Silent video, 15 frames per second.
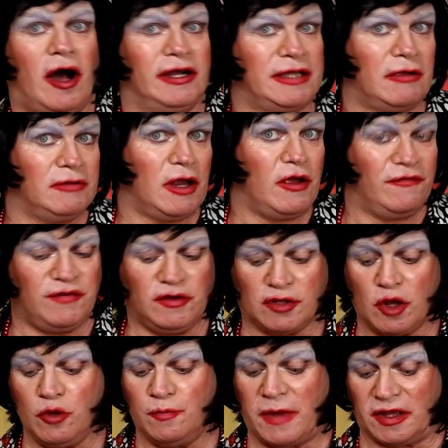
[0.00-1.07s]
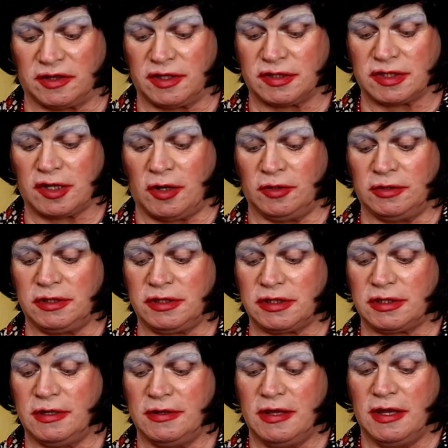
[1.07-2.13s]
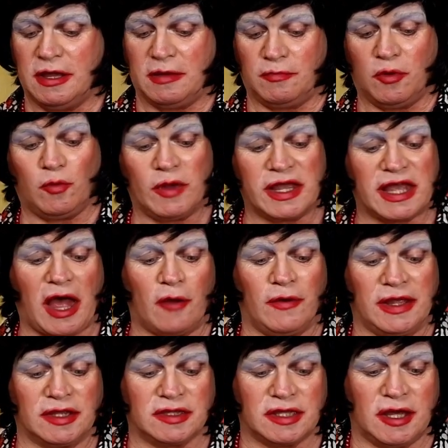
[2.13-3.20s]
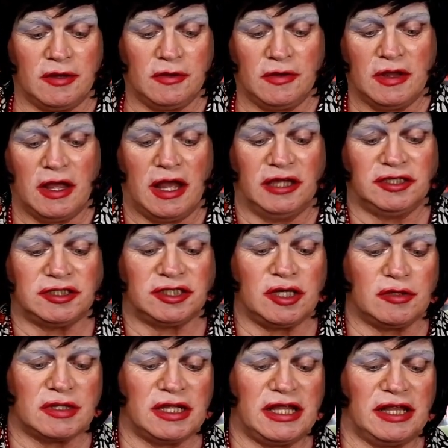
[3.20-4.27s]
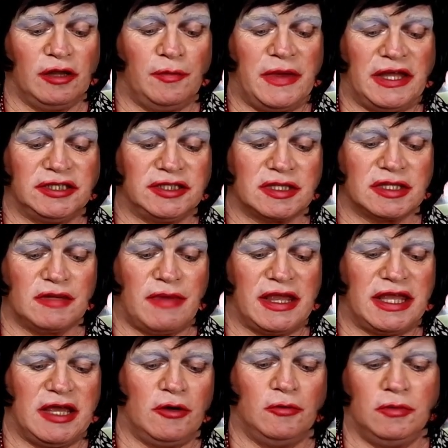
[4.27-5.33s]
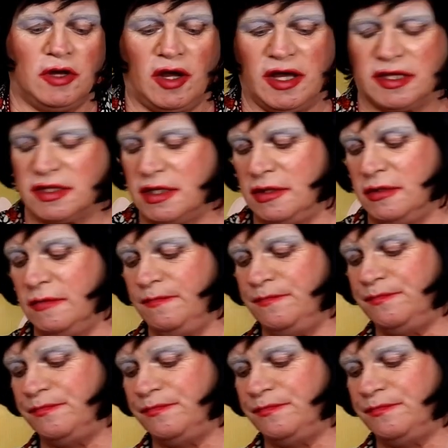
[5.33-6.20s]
I don't know if you do butter scones, but we're going to. Just use a little bit just to make it all nice and